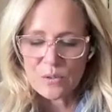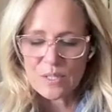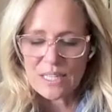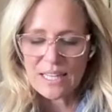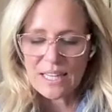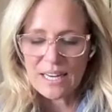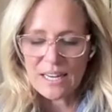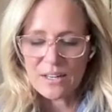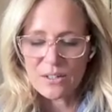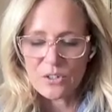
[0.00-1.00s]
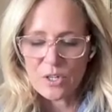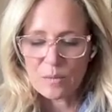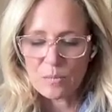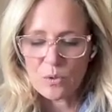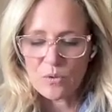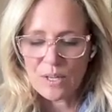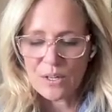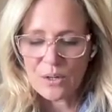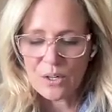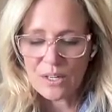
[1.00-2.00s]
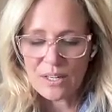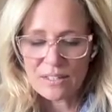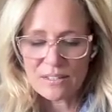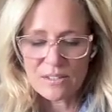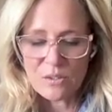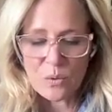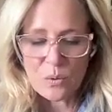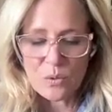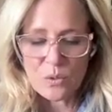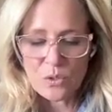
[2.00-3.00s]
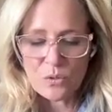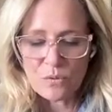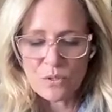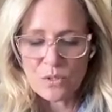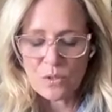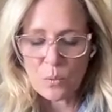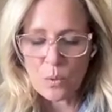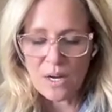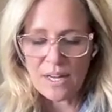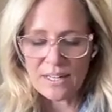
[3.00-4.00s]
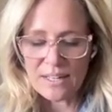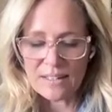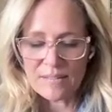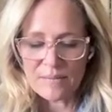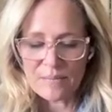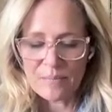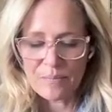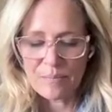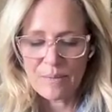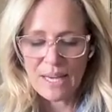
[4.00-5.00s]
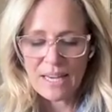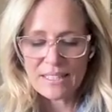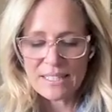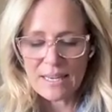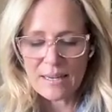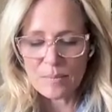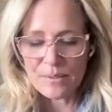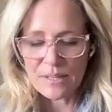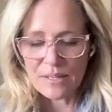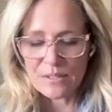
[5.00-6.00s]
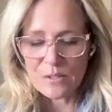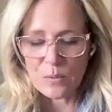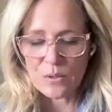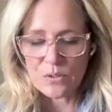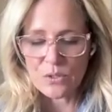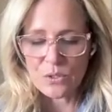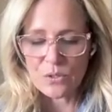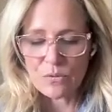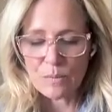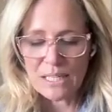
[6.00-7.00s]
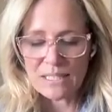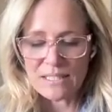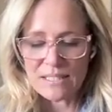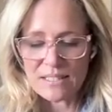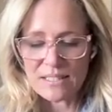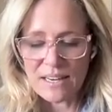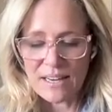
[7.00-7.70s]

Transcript: So see that energy moving across the whole surface of the water, back to that place where the surf meets the